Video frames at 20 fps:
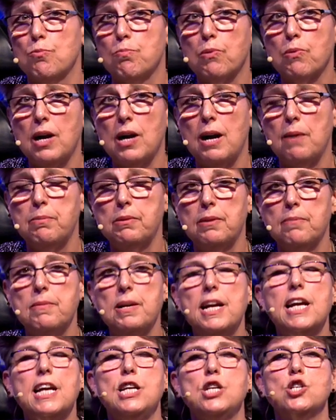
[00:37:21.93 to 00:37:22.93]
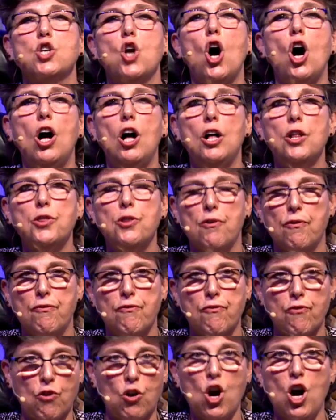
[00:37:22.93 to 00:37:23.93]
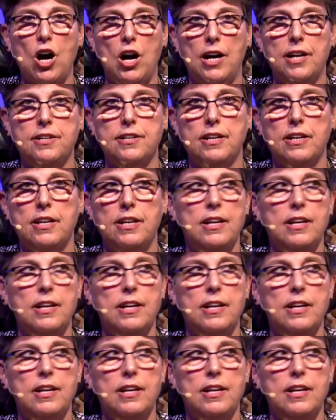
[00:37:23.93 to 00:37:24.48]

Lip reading: problem is all the fraud